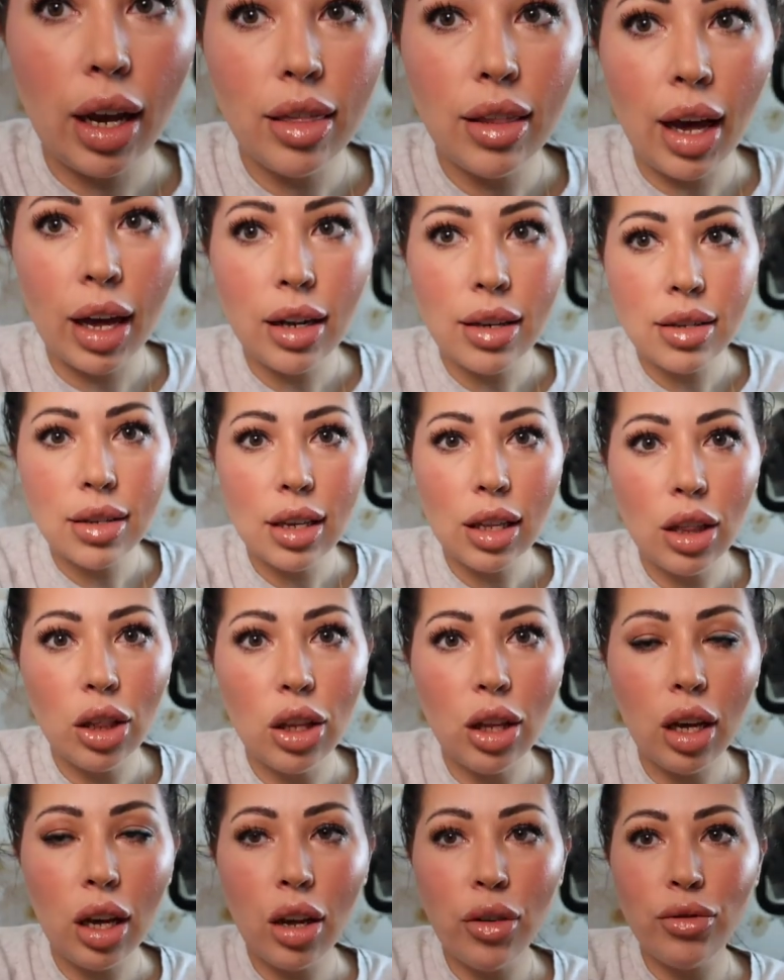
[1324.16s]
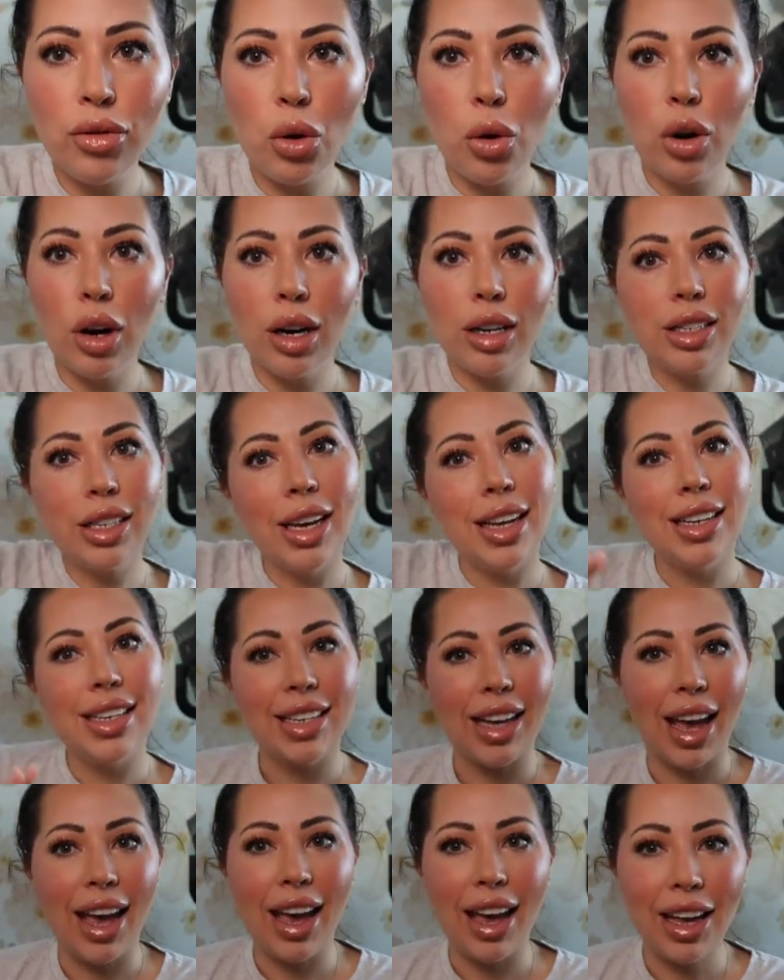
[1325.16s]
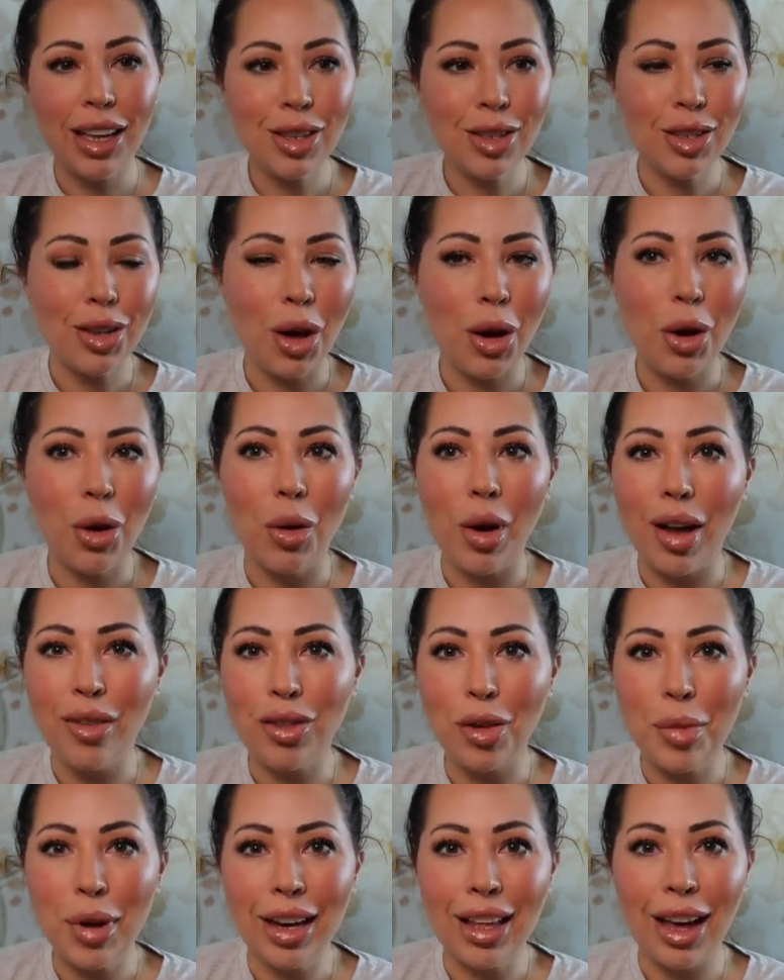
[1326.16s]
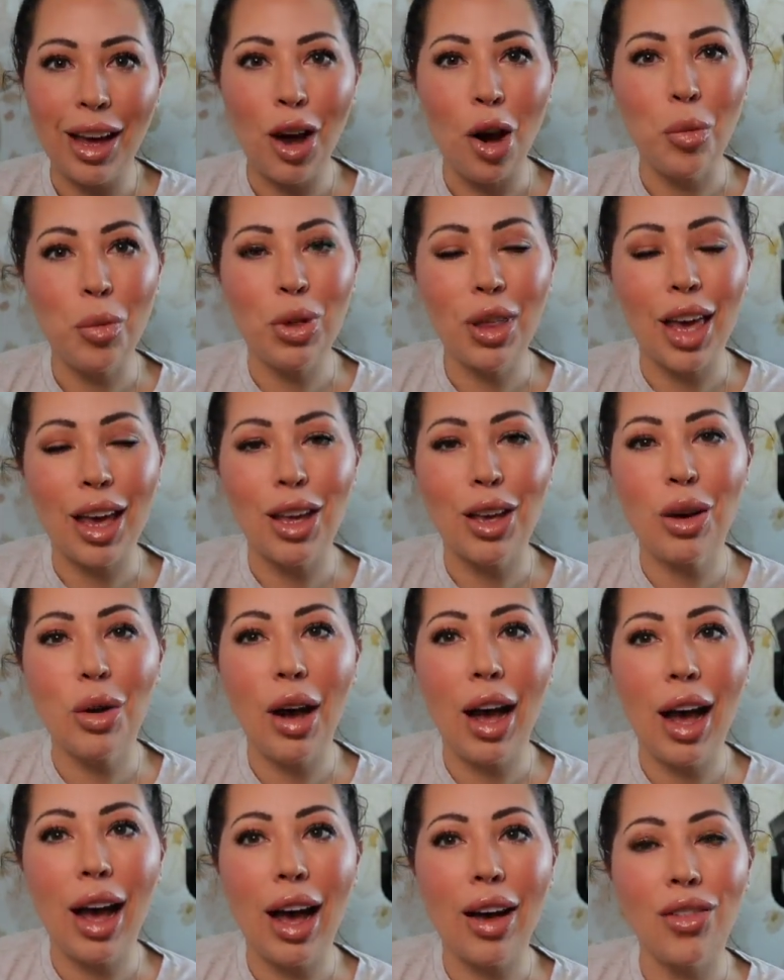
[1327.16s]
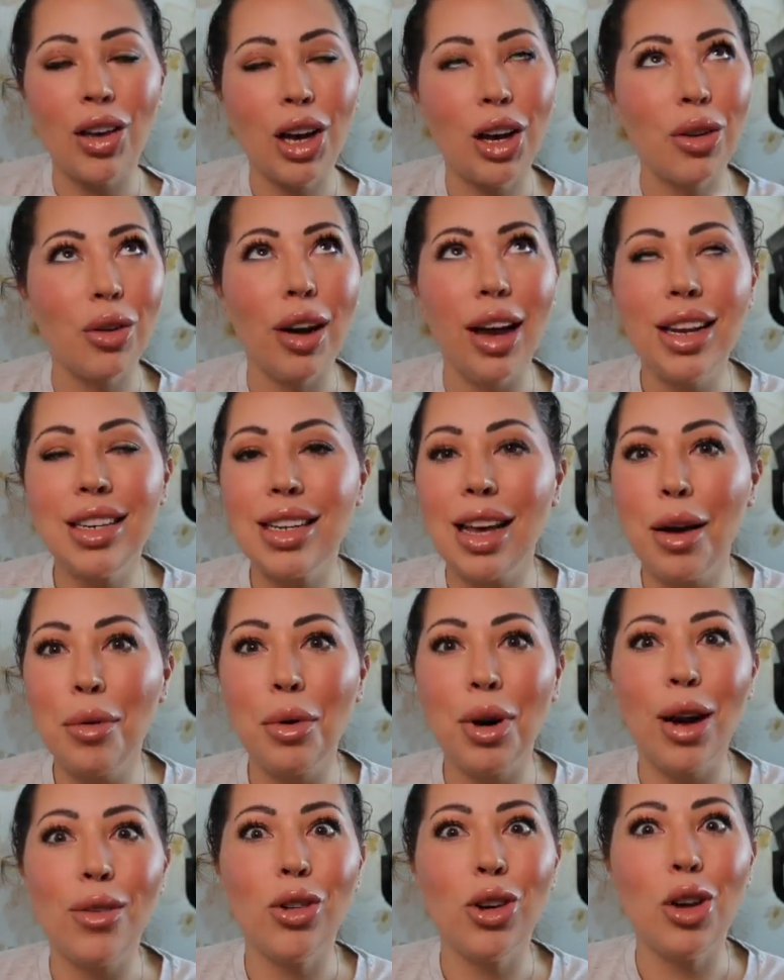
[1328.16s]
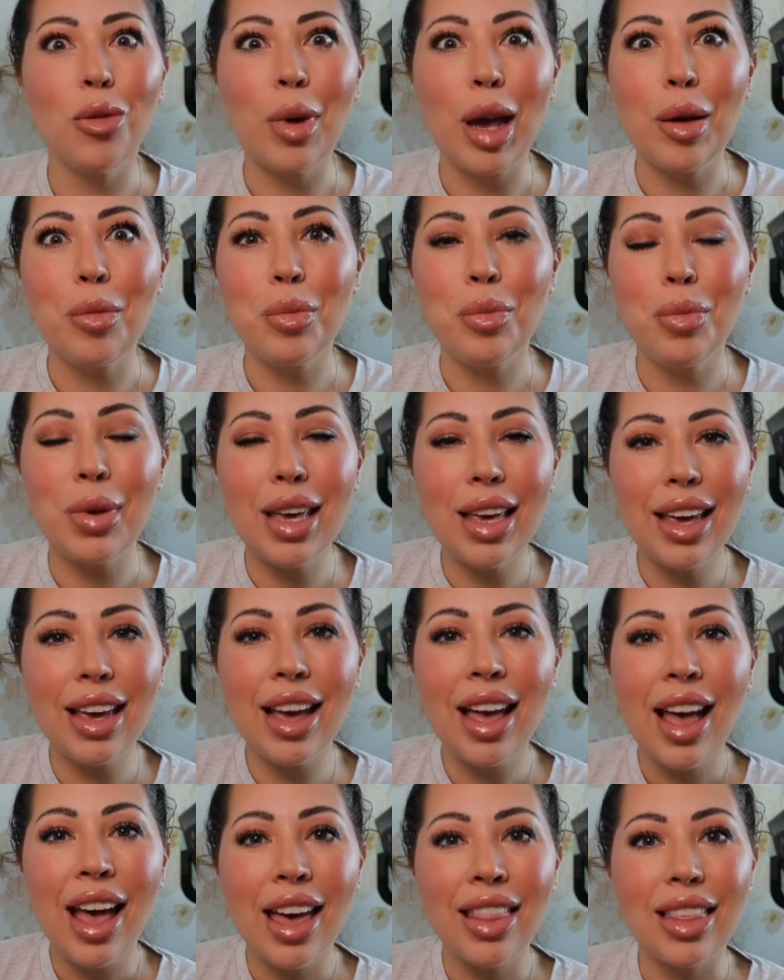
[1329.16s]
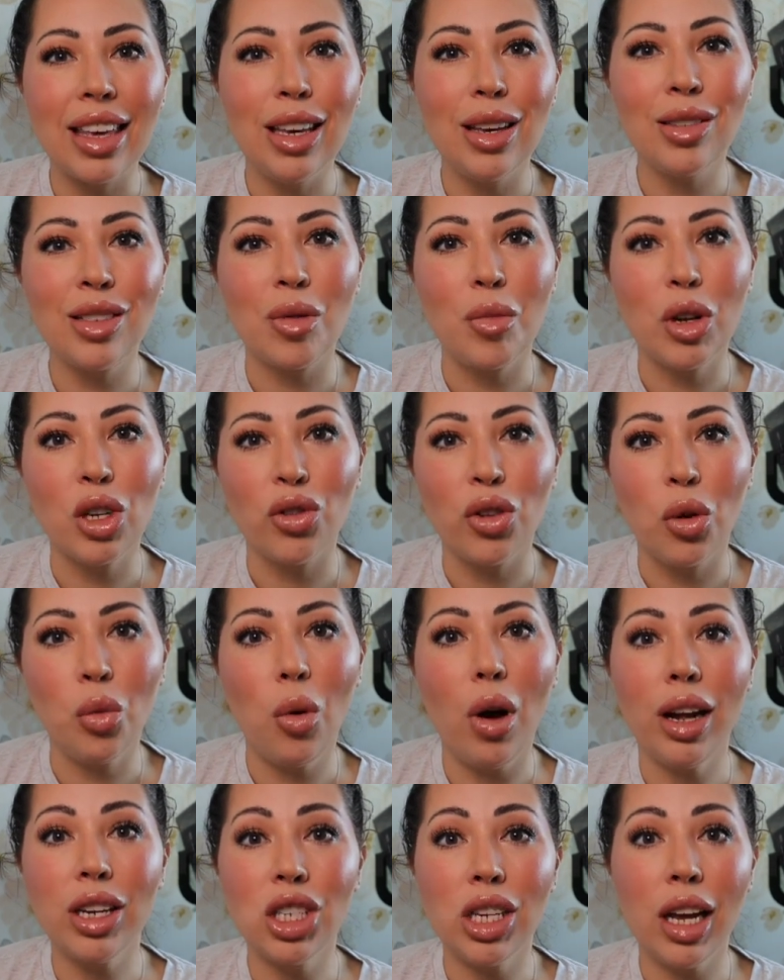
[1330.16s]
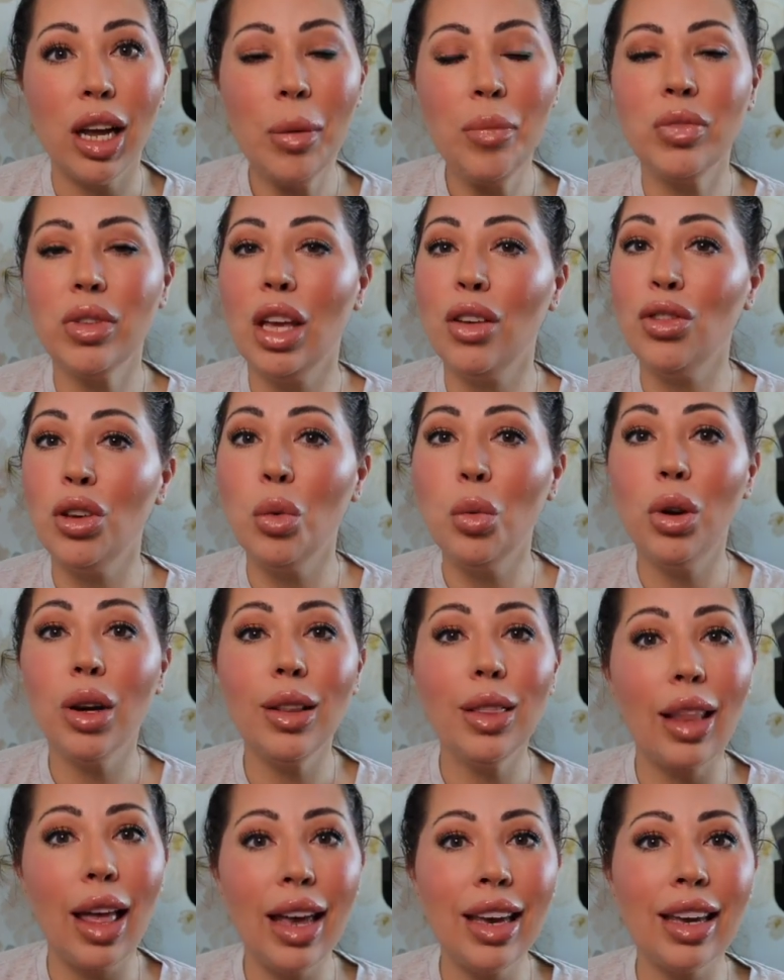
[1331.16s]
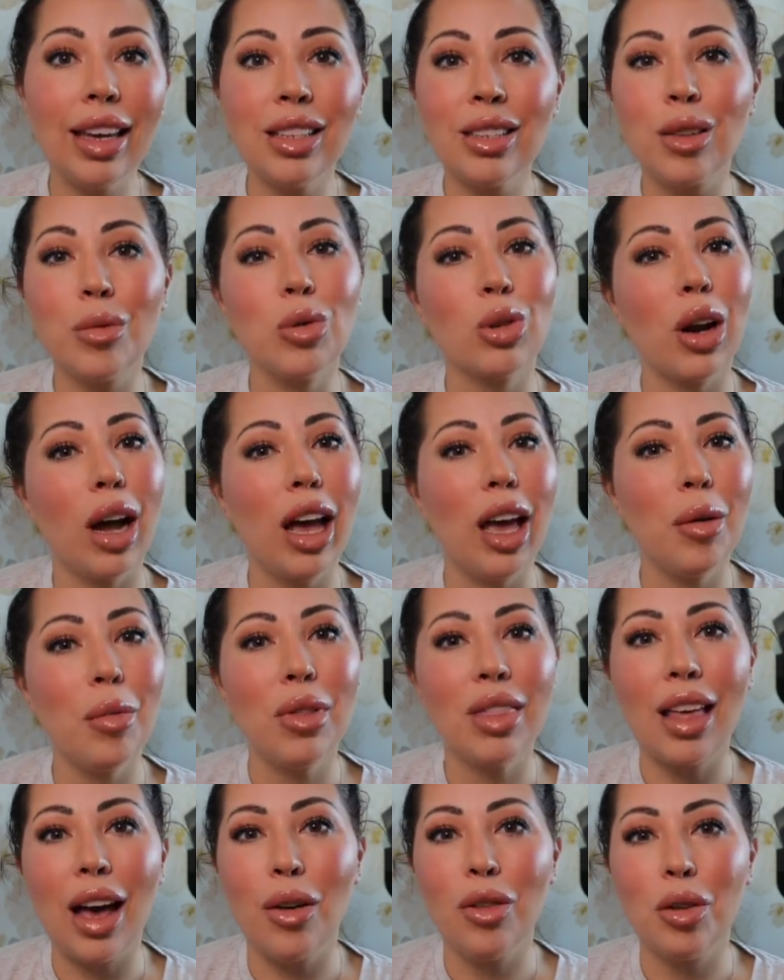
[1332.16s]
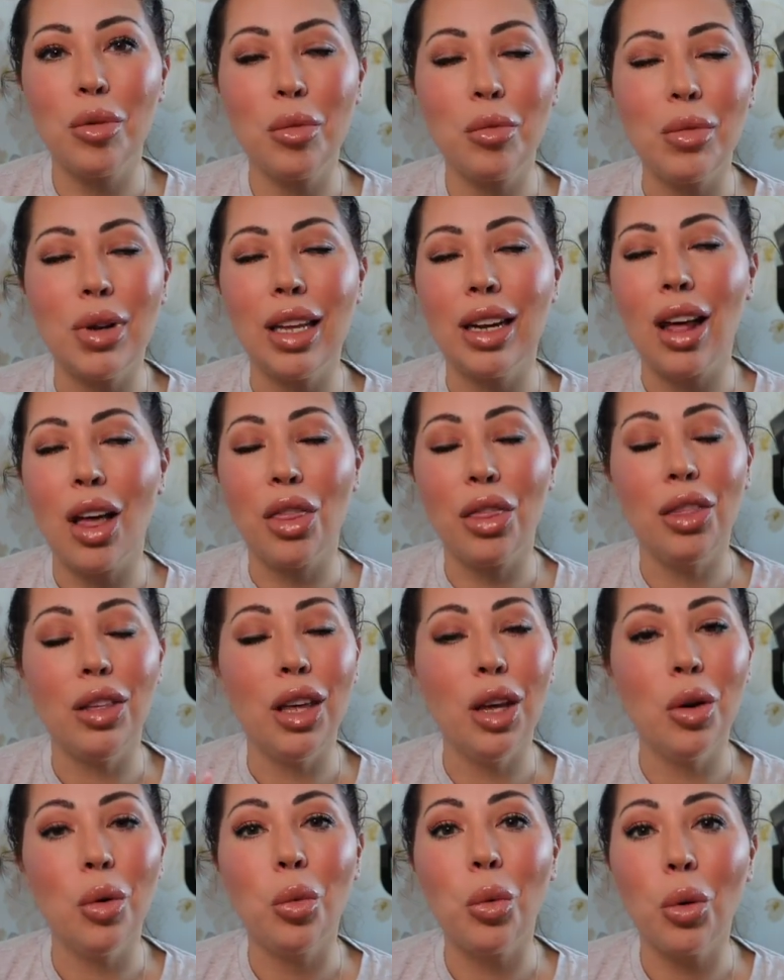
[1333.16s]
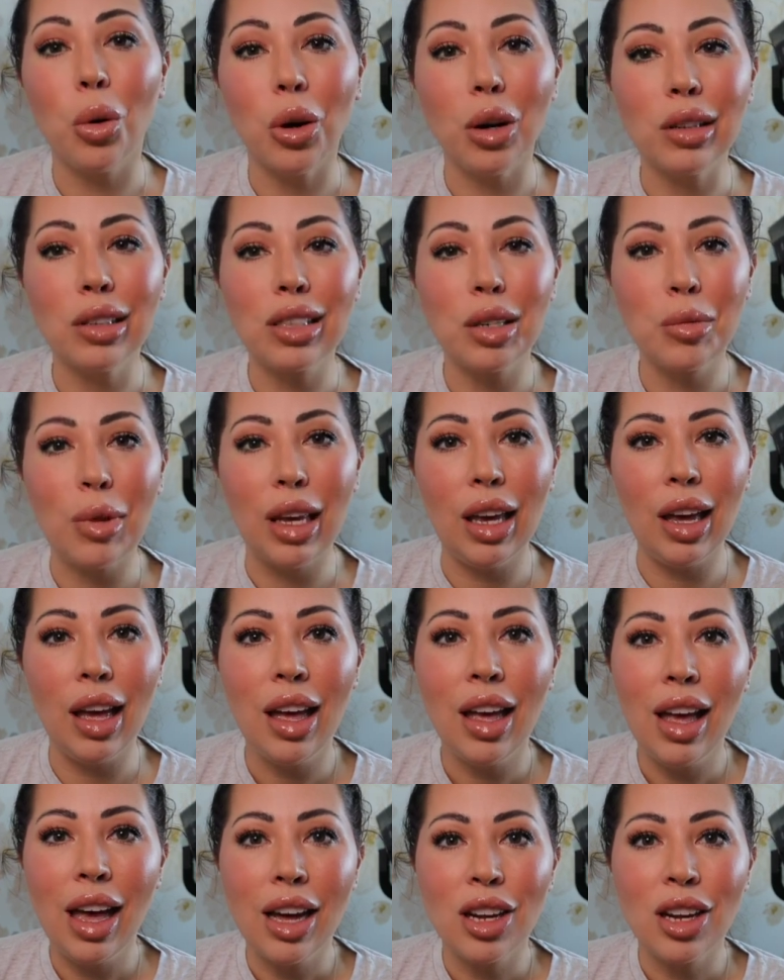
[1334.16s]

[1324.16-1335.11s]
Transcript: and that is the look for today. So everybody, I hope that you have a great day wherever you might be. Thank you so much for watching. If you would like and subscribe, that would mean the world to me.